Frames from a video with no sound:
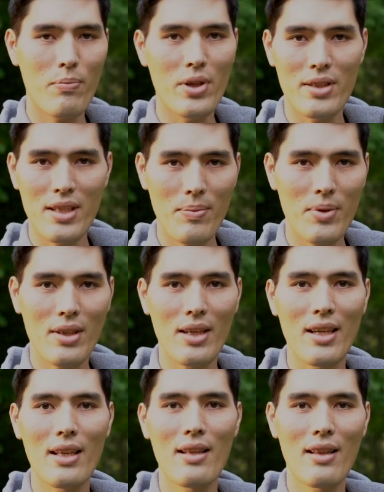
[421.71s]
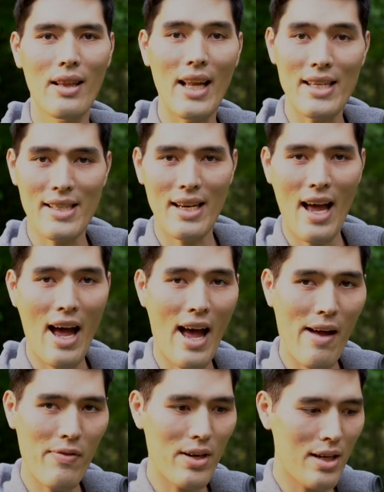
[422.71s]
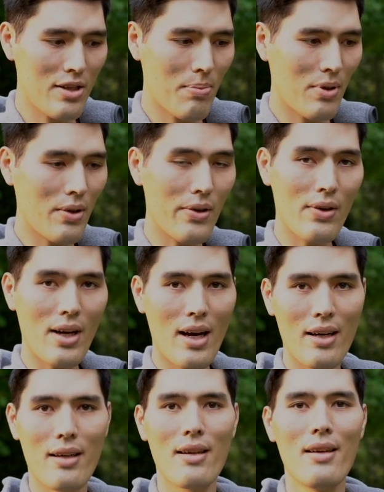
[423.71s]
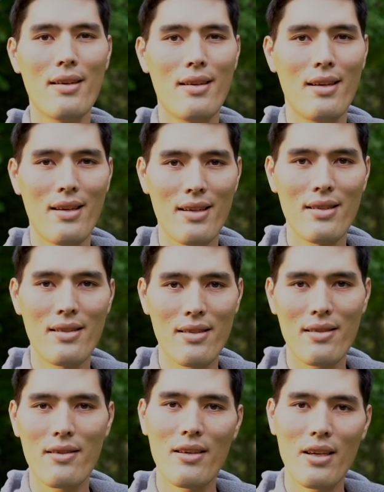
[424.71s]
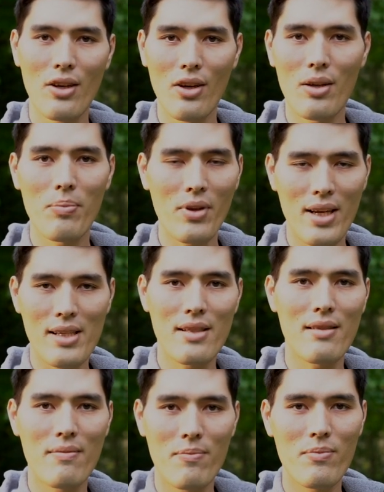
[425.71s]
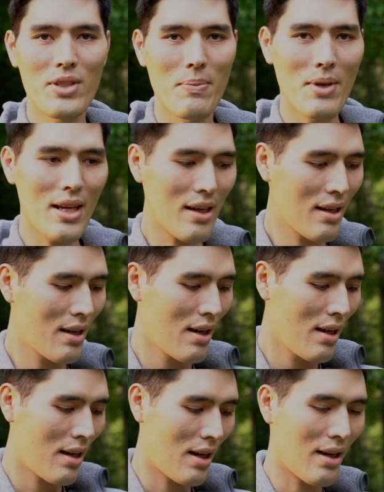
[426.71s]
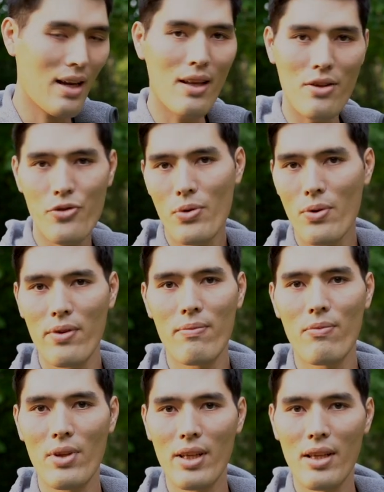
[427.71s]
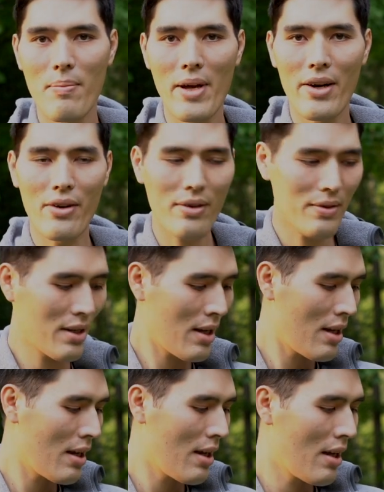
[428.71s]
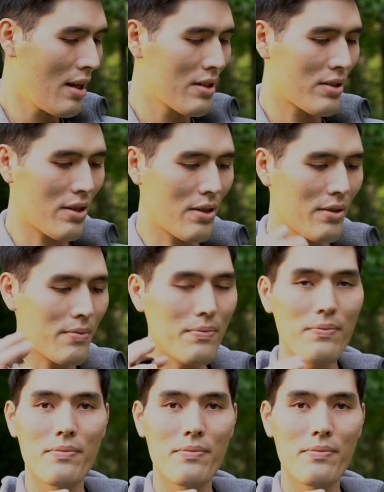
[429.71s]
but typically less than half an inch below your nock is a good place to be. Uh, and the shorter really the better. So